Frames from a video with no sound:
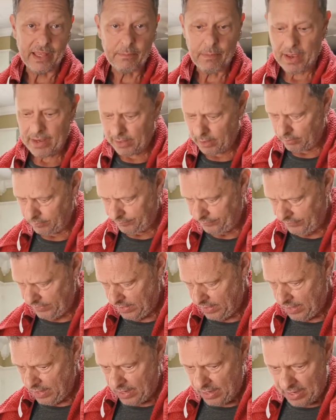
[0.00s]
bacon.
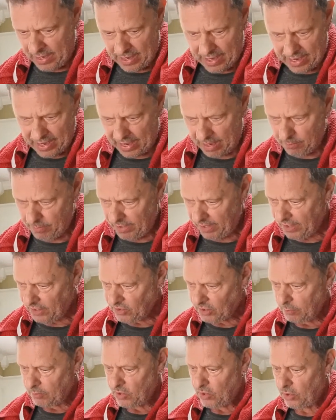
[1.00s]
And
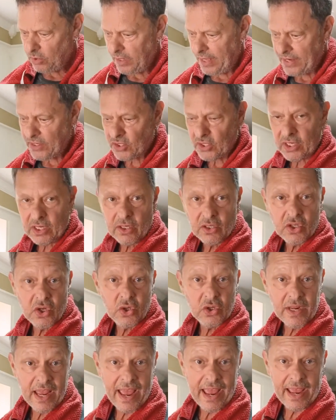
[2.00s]
because I'm too lazy
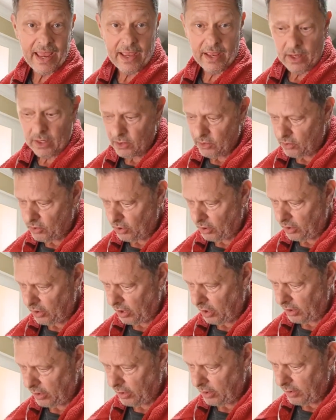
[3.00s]
today to
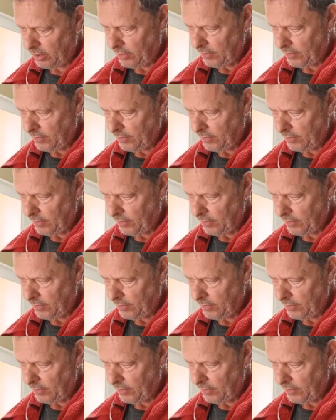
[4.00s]
cook